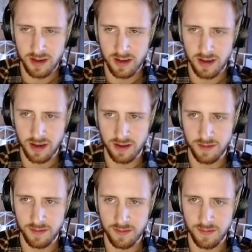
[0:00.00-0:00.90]

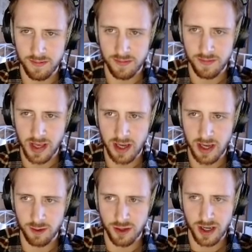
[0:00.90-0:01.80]

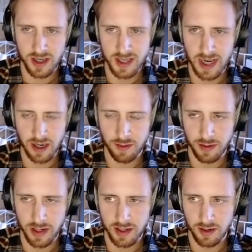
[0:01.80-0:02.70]
Echo, Tracer, Ana
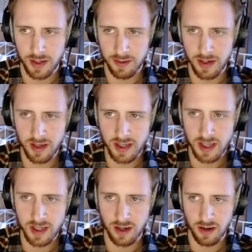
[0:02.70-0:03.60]
Brig. So we are
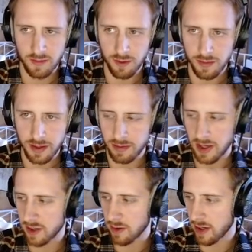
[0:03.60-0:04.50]
seeing Zarya Ball being
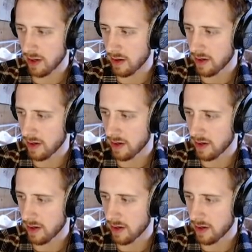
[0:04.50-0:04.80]
played quite a lot.